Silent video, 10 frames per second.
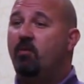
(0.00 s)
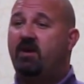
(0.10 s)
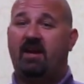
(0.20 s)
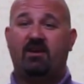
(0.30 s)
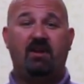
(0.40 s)

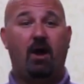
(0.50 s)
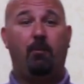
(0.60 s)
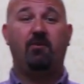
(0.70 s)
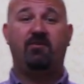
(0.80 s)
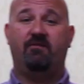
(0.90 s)
we can actually
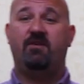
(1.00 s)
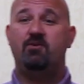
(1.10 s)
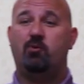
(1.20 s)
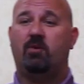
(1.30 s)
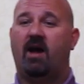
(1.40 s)
help her
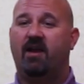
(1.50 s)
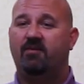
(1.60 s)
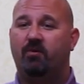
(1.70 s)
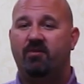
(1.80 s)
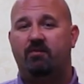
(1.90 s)

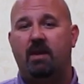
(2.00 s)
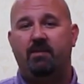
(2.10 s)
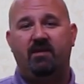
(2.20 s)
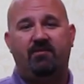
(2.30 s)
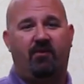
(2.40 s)
visualize where this
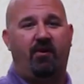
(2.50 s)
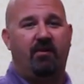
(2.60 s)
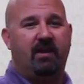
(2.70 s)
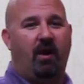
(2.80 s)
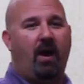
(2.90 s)
baby is in
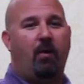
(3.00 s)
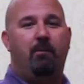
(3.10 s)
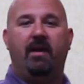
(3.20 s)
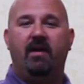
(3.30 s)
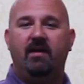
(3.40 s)
her. How
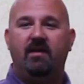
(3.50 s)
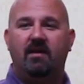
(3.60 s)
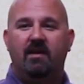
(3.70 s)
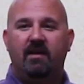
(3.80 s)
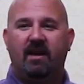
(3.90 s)

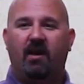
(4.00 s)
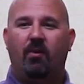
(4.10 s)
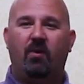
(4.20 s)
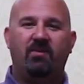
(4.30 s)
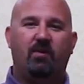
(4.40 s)
big,
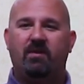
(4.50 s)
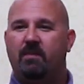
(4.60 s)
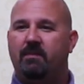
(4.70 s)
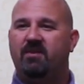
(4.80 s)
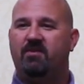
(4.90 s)
what the
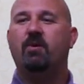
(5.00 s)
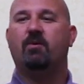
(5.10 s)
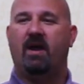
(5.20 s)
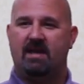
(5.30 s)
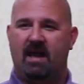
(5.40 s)
baby's
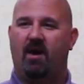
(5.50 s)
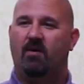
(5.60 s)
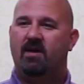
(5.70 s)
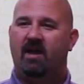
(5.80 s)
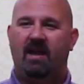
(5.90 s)
doing right
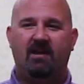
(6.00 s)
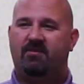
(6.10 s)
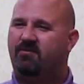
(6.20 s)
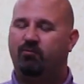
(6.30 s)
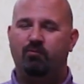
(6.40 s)
now. And
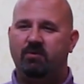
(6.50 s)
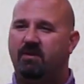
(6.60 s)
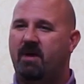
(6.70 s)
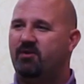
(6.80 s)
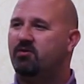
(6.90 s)
it's this
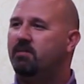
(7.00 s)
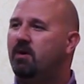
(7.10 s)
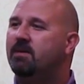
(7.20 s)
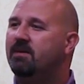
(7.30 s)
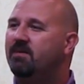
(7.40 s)
really magical
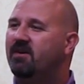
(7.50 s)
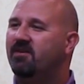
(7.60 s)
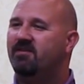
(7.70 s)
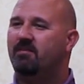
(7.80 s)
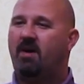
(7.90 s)
moment
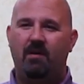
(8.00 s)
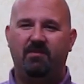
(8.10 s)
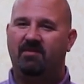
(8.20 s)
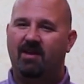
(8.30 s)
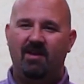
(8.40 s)
because the
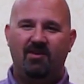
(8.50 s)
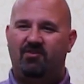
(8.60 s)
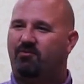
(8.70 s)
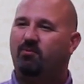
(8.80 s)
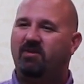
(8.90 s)
moms
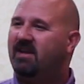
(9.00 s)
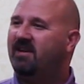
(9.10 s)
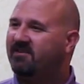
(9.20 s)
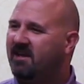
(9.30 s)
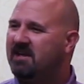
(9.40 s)
just really
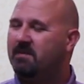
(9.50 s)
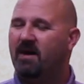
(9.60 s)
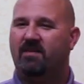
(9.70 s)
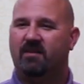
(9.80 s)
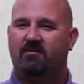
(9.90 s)
get excited
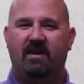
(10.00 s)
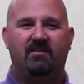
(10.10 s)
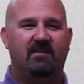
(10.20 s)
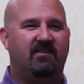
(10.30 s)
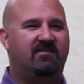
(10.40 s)
about this, right?
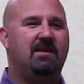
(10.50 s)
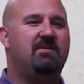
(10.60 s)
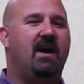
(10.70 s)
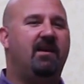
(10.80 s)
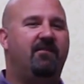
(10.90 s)
It's the
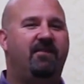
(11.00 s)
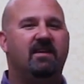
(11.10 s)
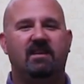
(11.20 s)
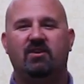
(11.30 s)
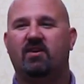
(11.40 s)
same kind of
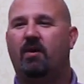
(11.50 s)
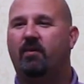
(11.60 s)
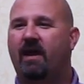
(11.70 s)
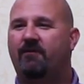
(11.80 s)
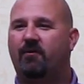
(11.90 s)
feeling you got
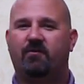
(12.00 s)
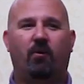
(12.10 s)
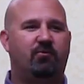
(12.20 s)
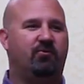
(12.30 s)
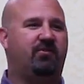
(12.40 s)
when that first
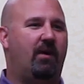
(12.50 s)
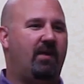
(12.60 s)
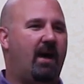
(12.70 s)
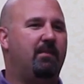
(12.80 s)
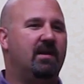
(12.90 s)

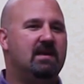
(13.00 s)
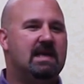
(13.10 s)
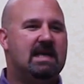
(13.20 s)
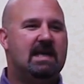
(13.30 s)
ultrasound happened.